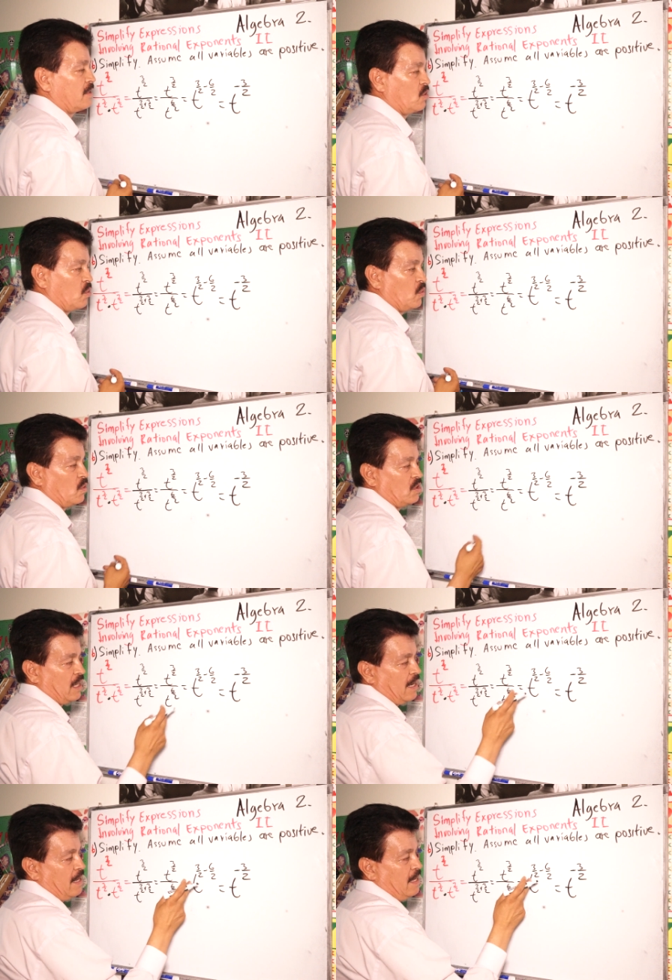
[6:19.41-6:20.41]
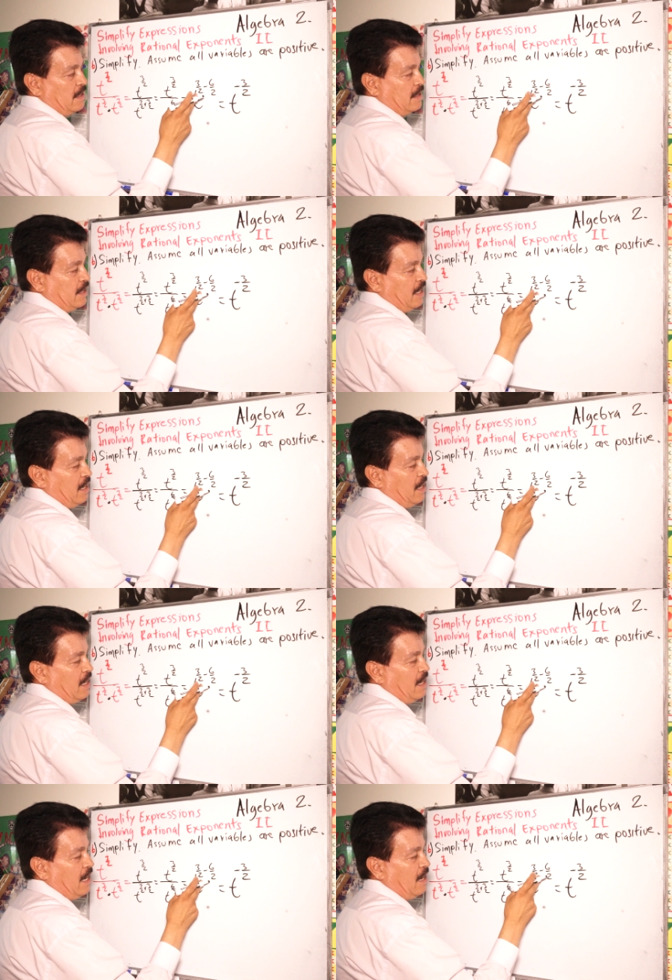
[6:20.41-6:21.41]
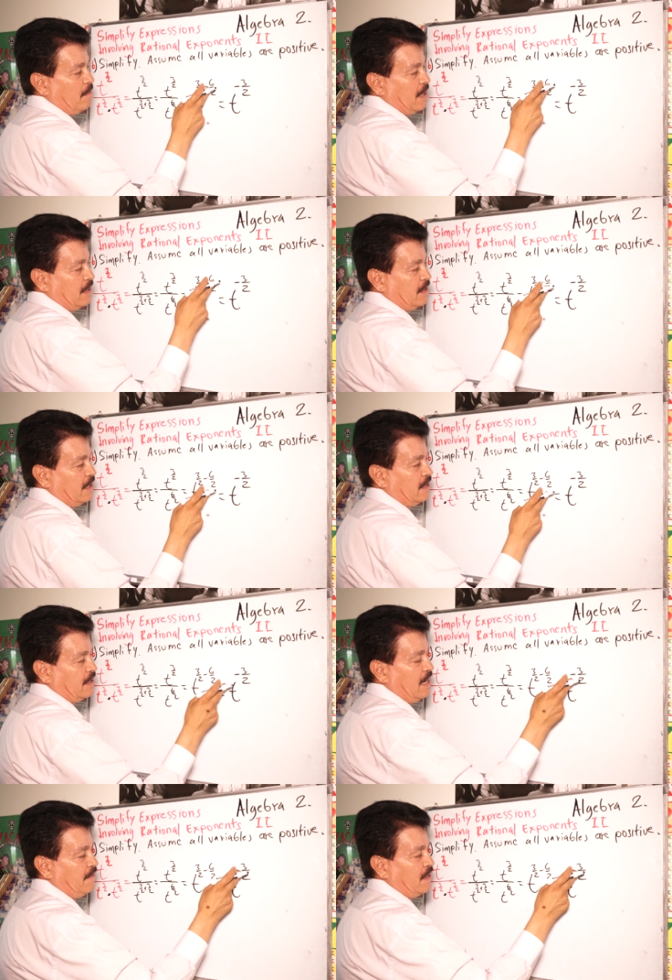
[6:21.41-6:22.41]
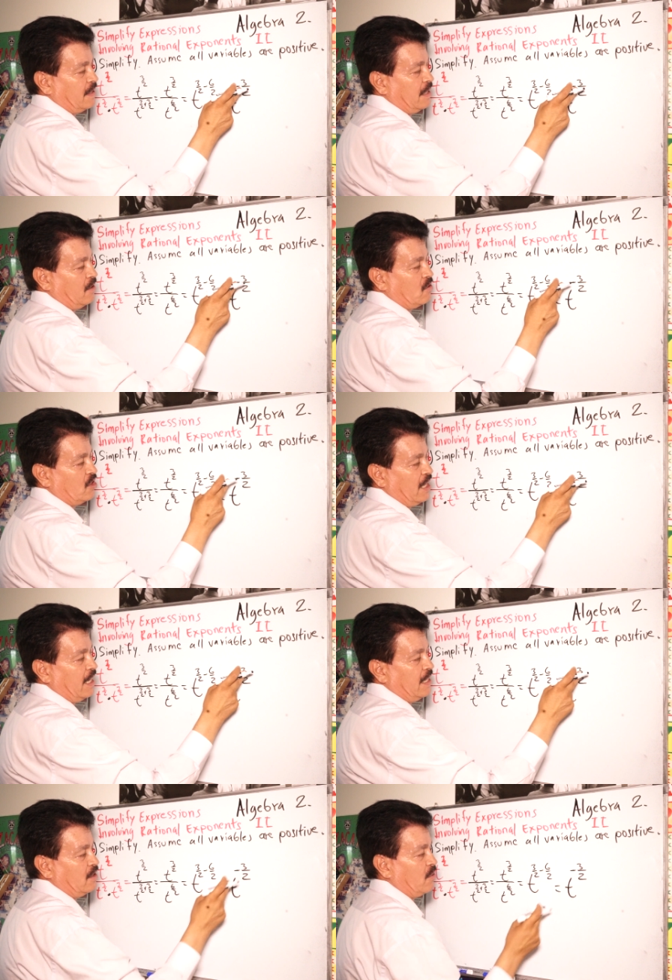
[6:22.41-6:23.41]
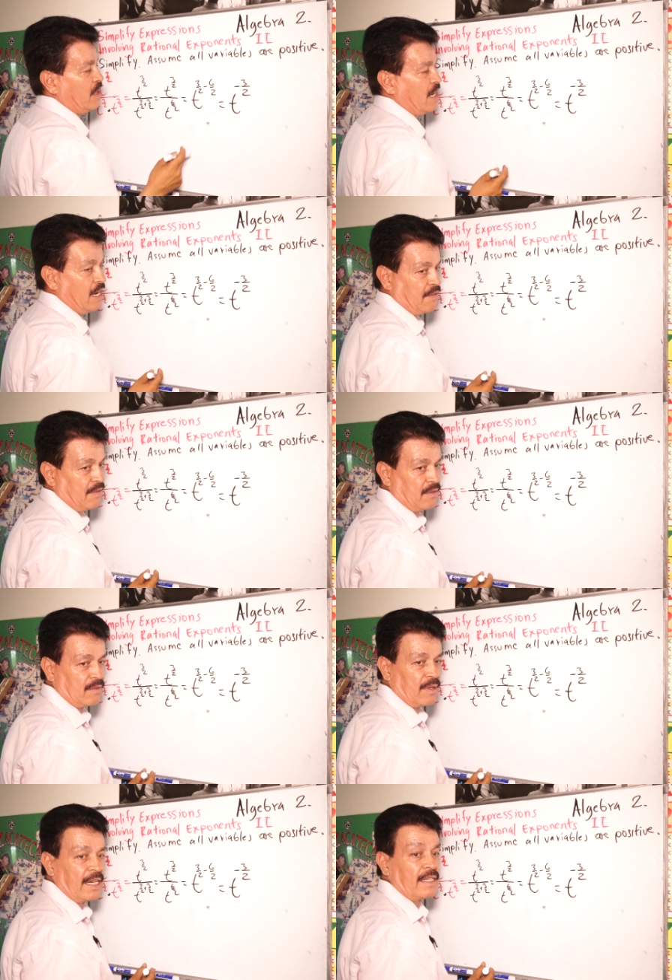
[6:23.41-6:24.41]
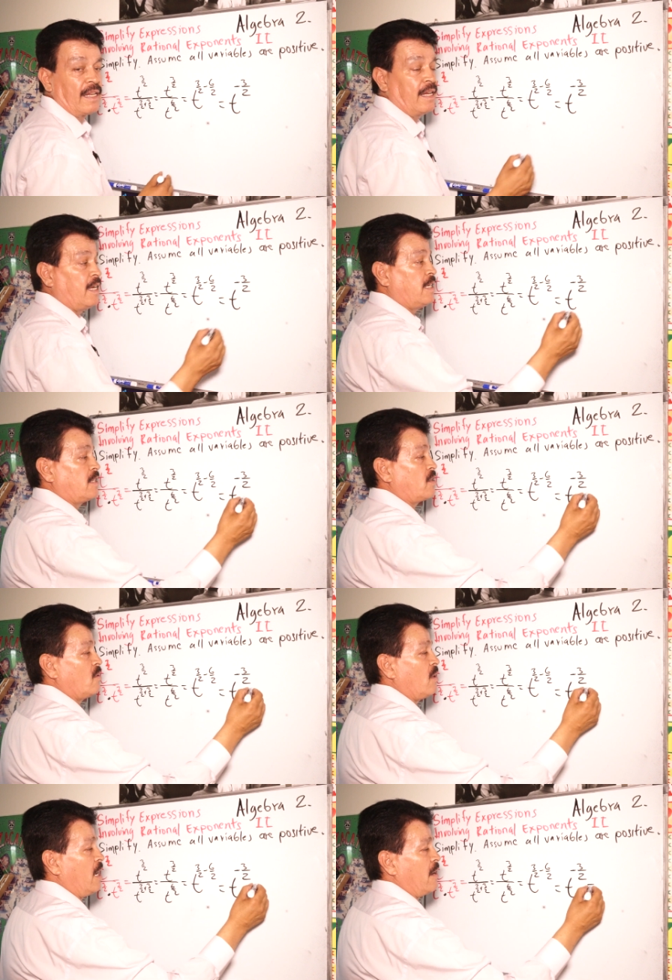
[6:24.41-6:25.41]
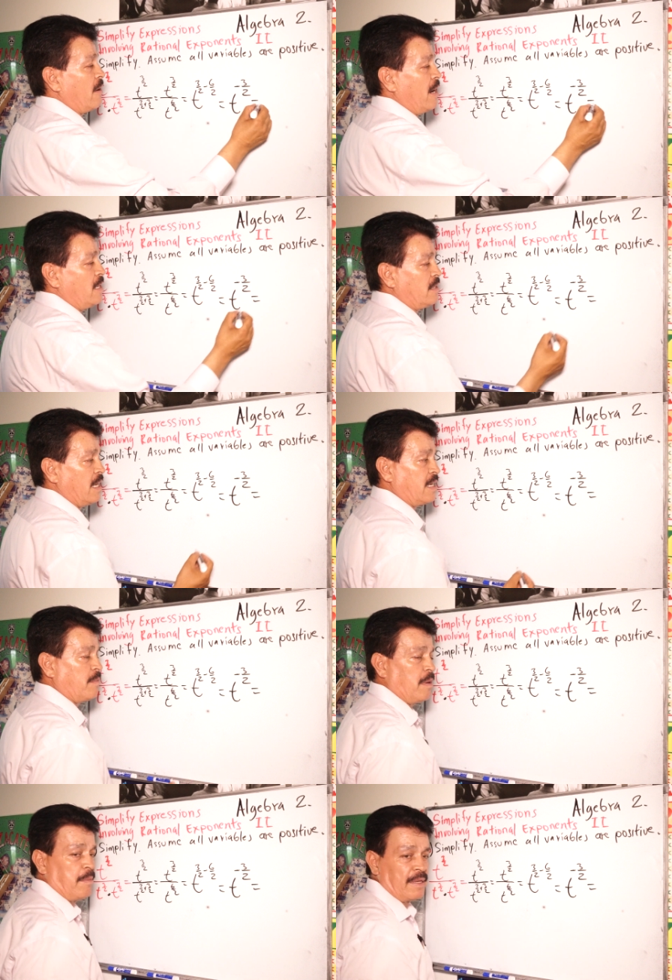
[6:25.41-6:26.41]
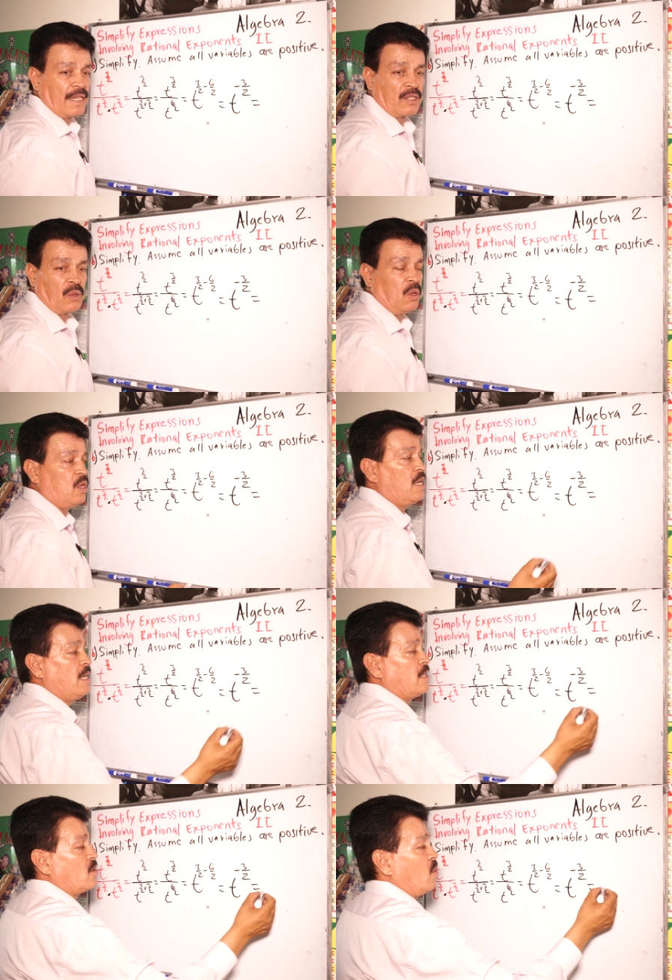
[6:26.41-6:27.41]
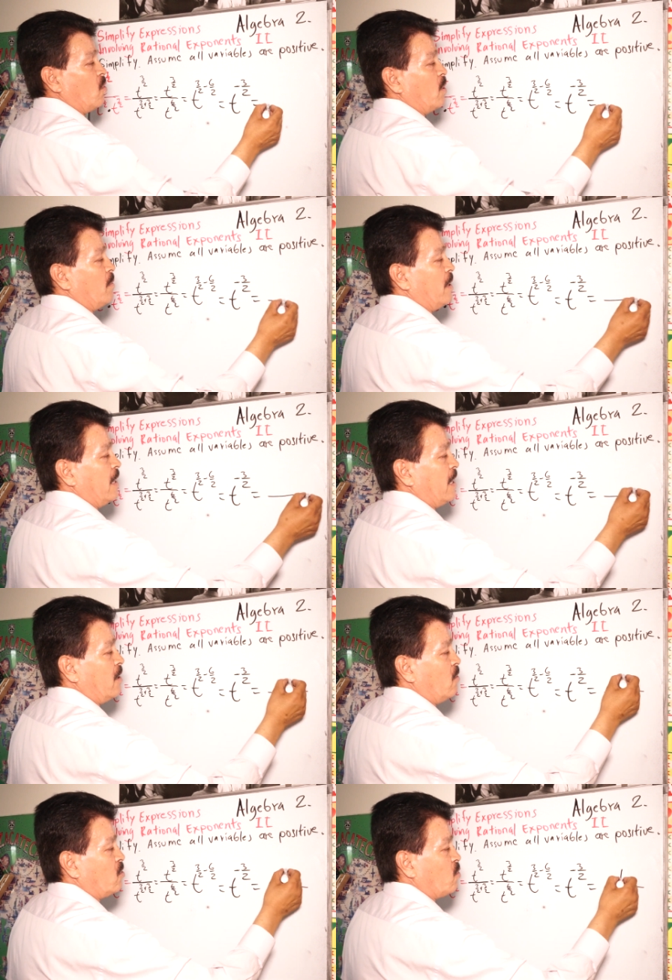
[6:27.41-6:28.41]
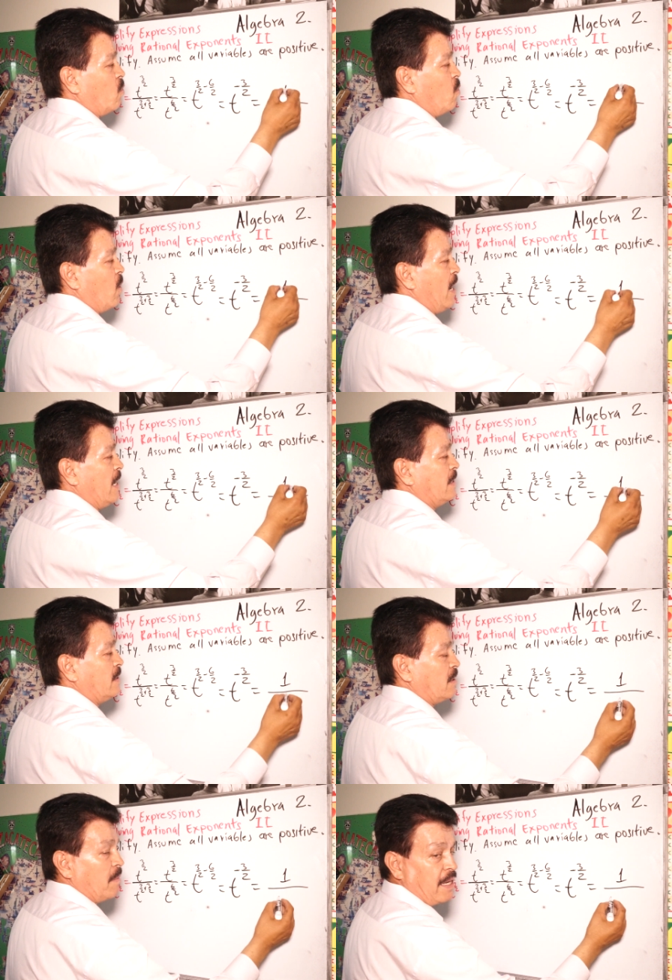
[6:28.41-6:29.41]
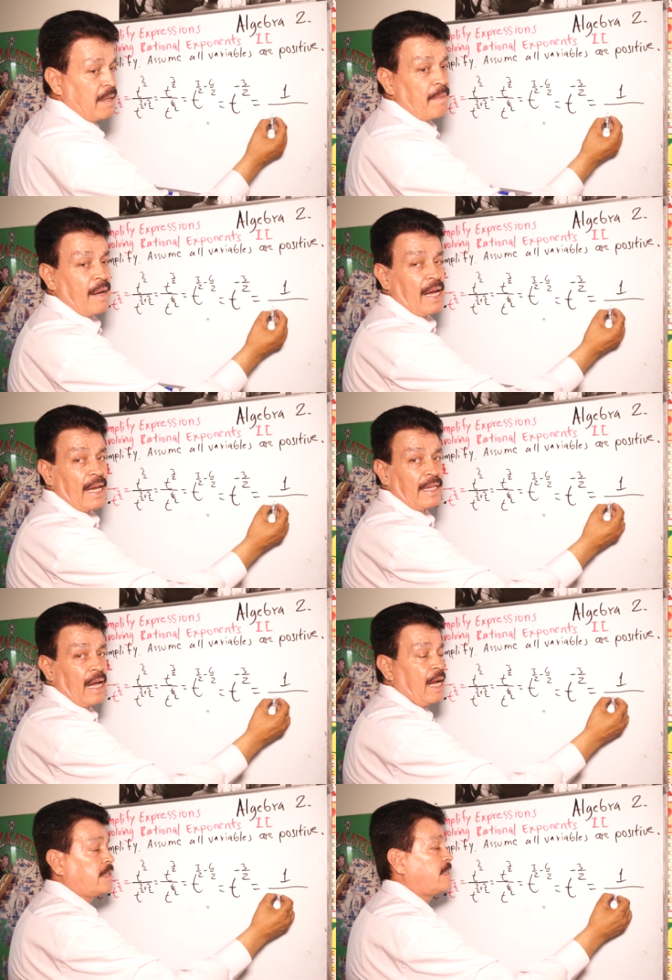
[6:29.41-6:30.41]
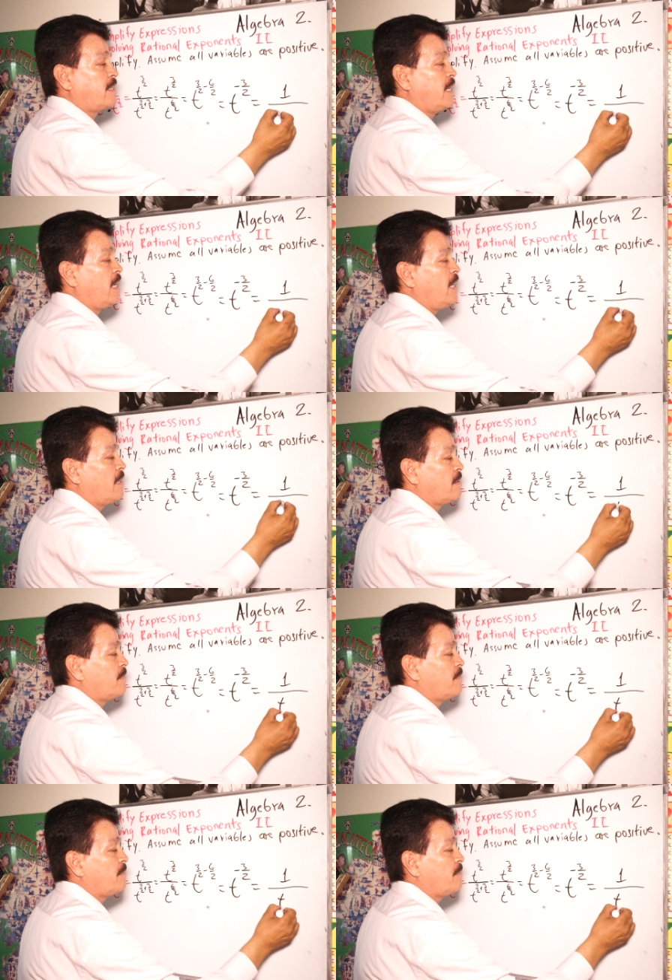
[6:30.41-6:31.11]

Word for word: 2. So 3 half minus 6 half is equals negative 3 half, right? So our answer, remember the rule, so will be equals 1 divided by uh, t,